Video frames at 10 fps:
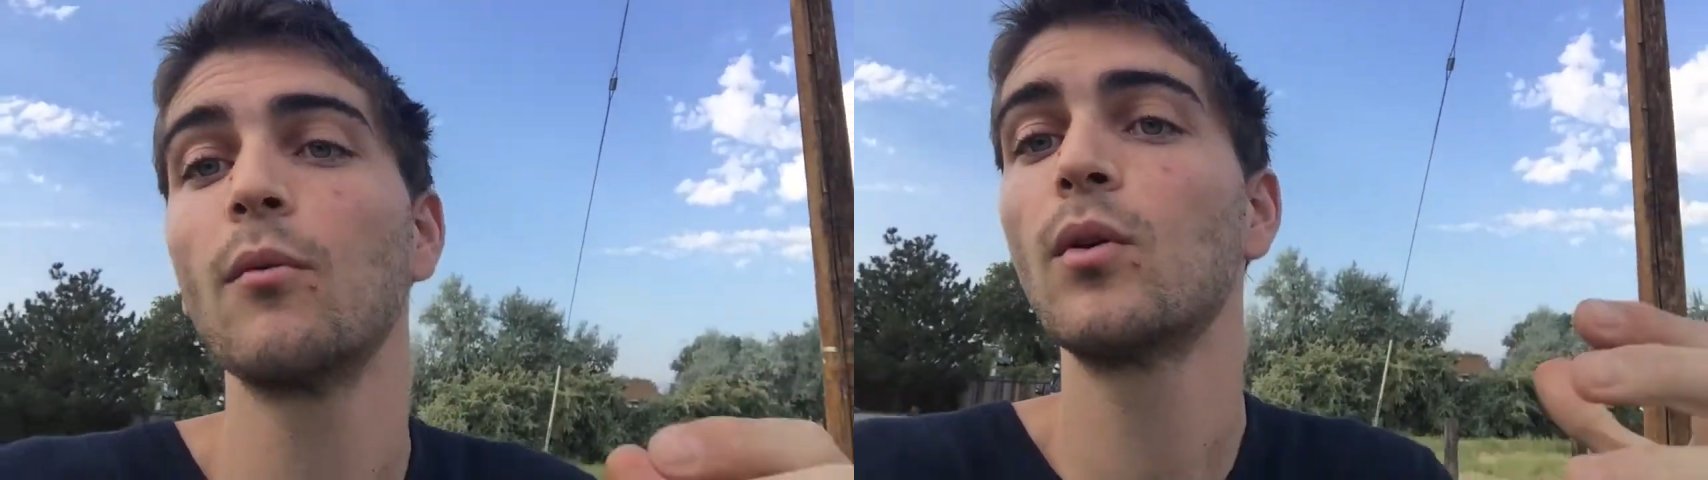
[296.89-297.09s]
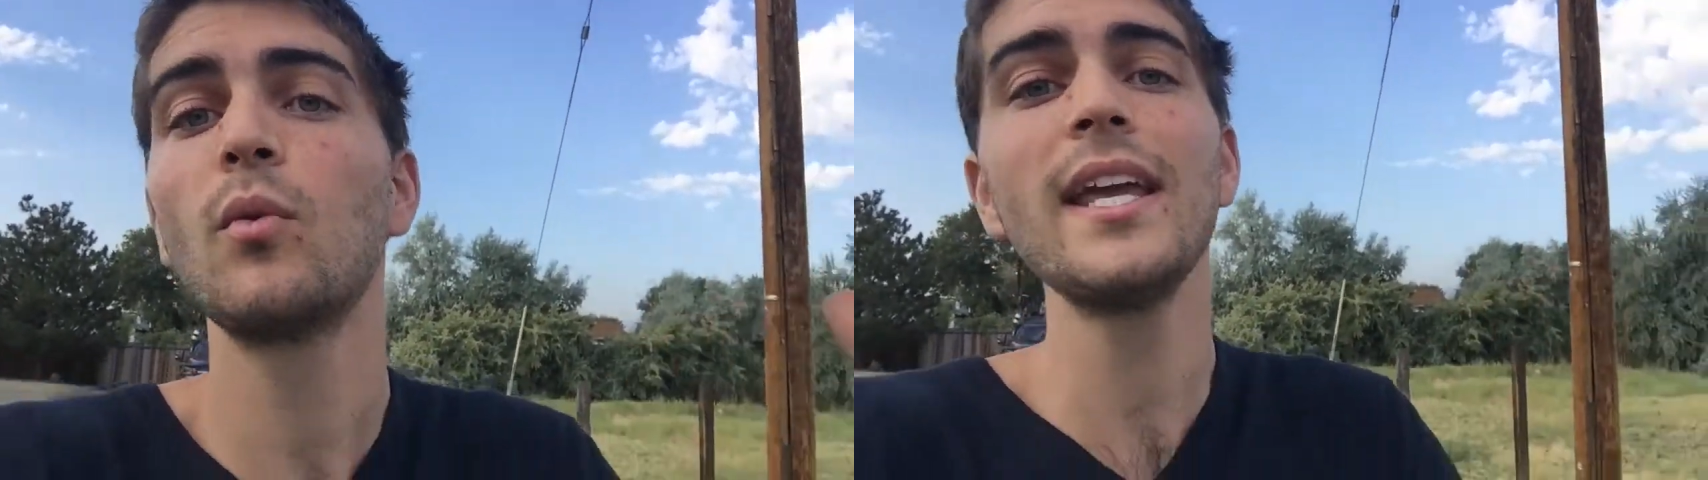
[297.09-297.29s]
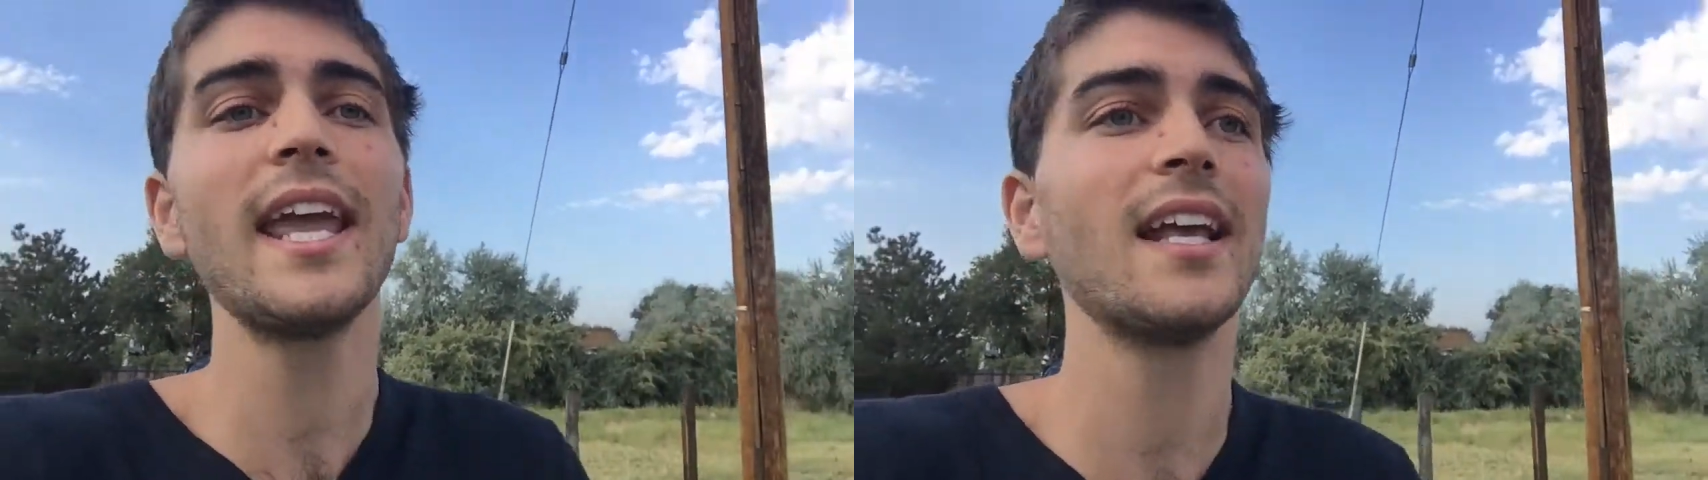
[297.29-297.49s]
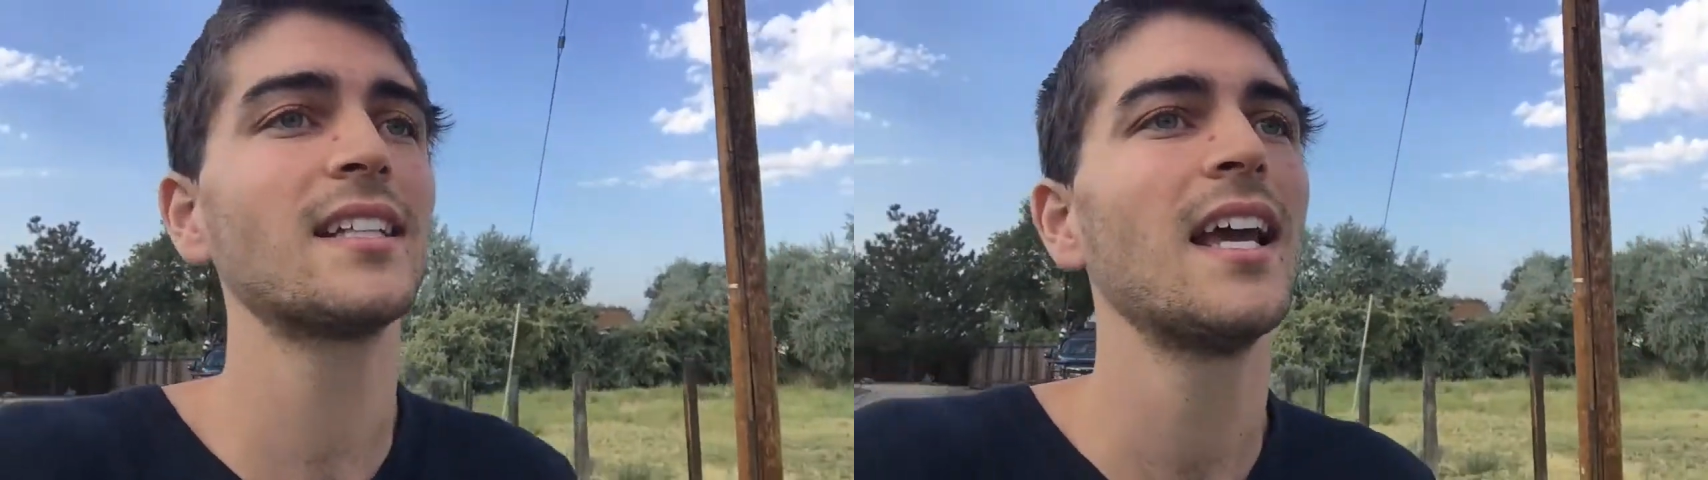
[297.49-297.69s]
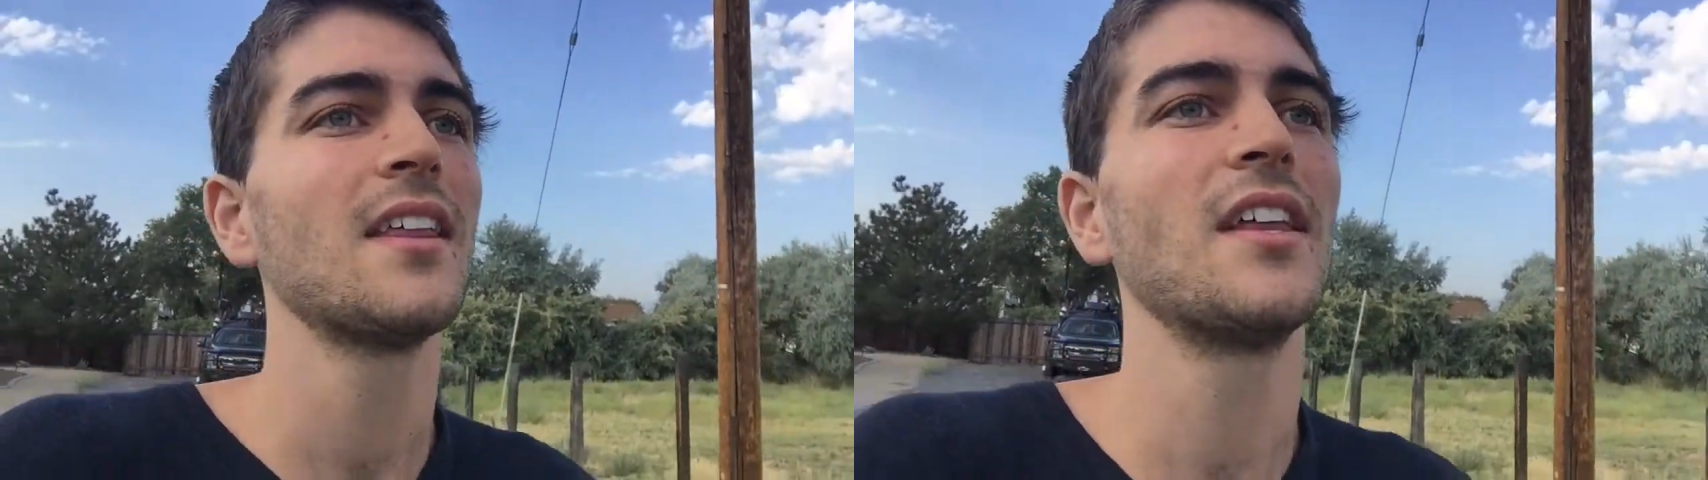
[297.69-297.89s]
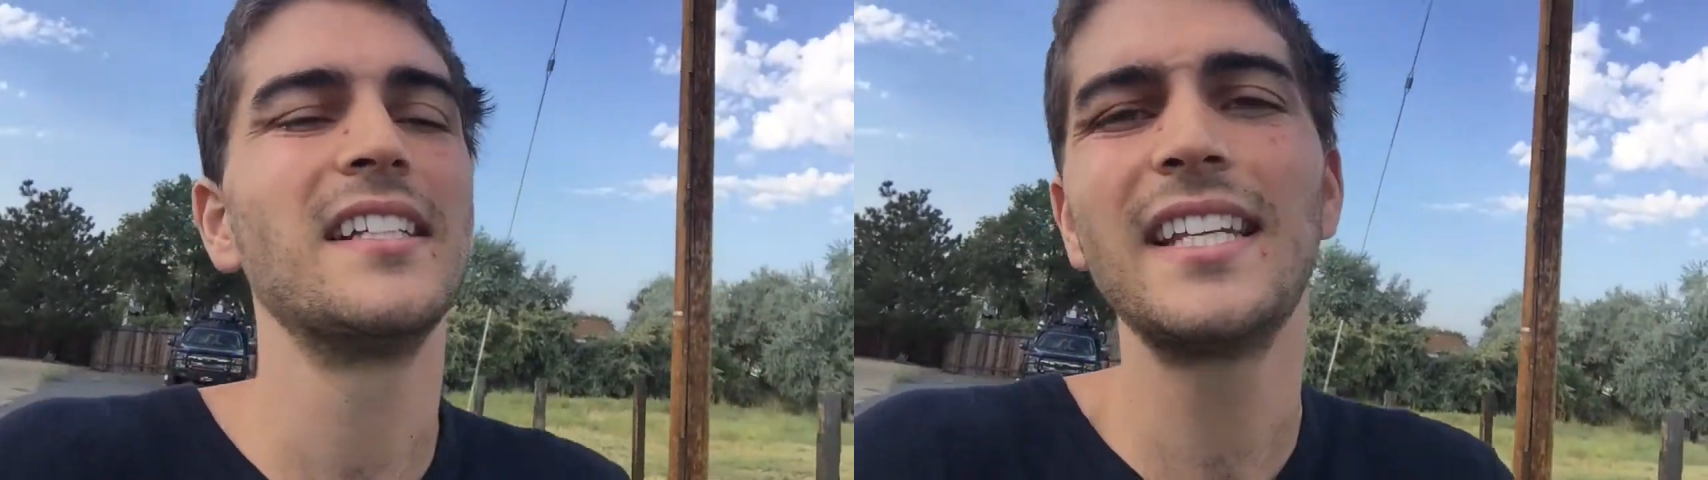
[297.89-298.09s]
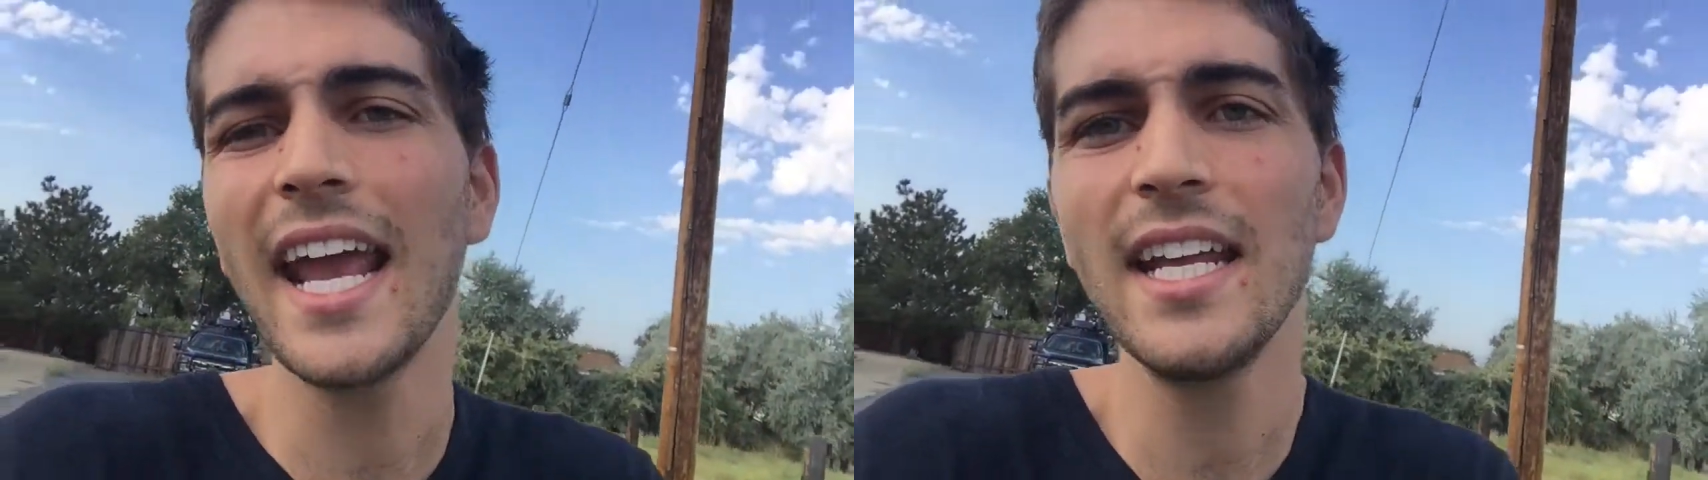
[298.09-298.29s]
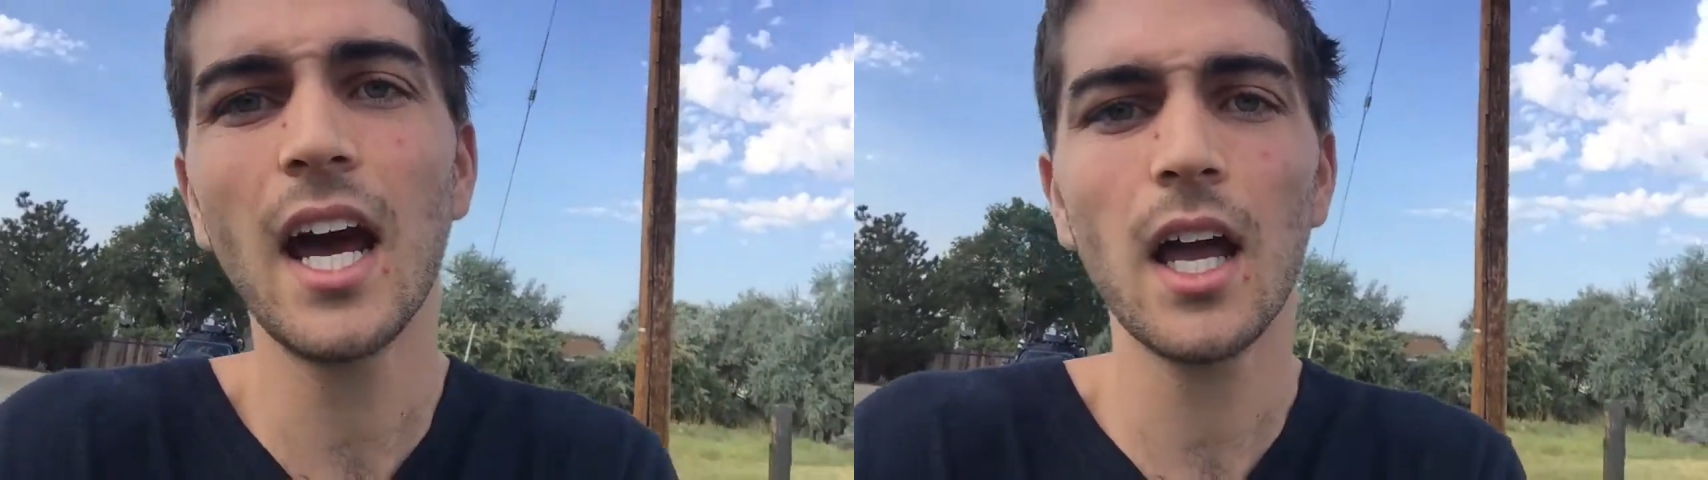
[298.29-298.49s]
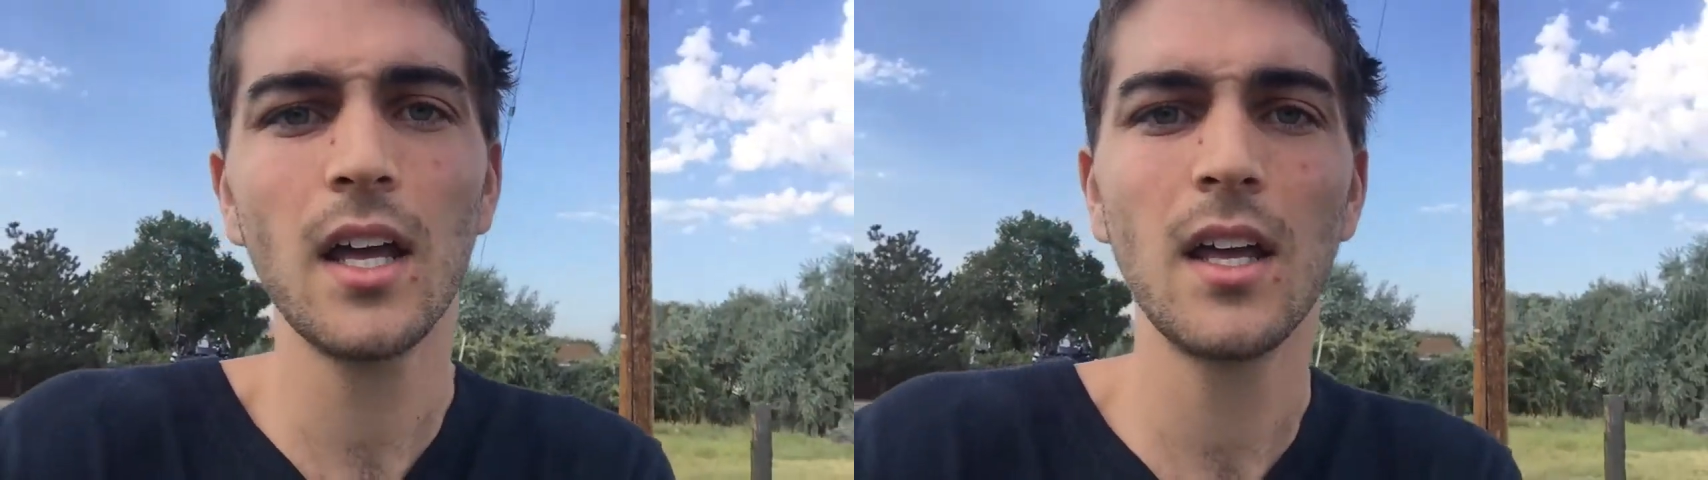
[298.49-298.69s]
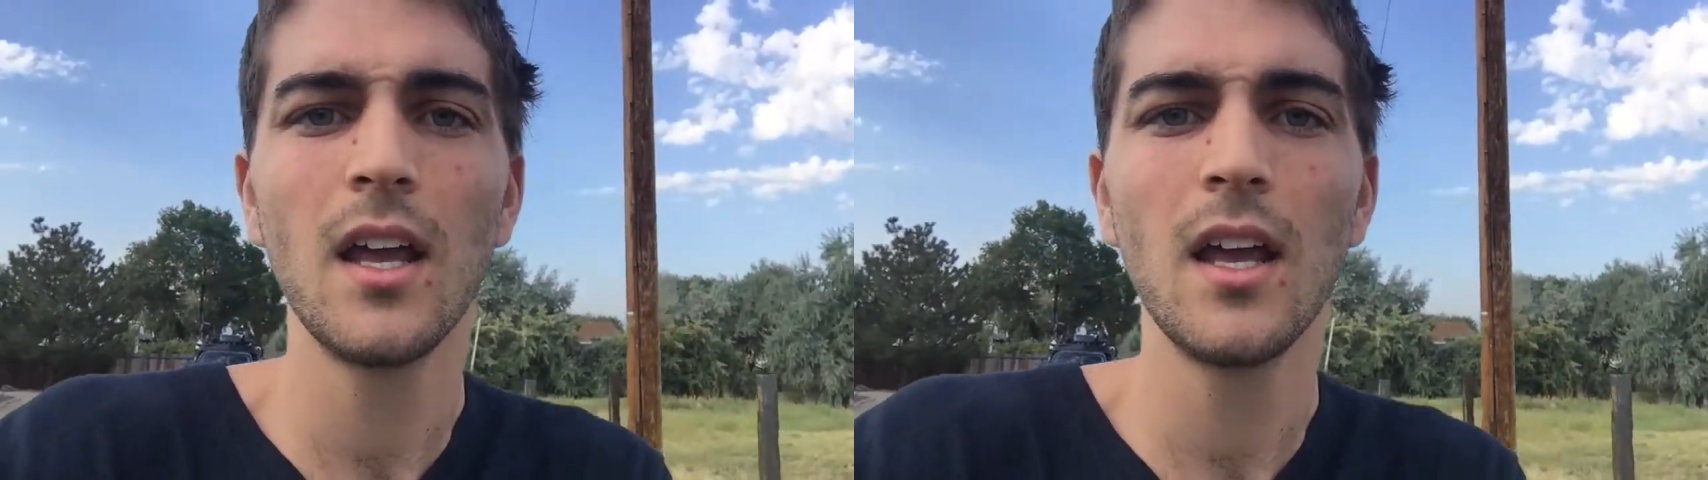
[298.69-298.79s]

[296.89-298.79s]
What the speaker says: When we get the data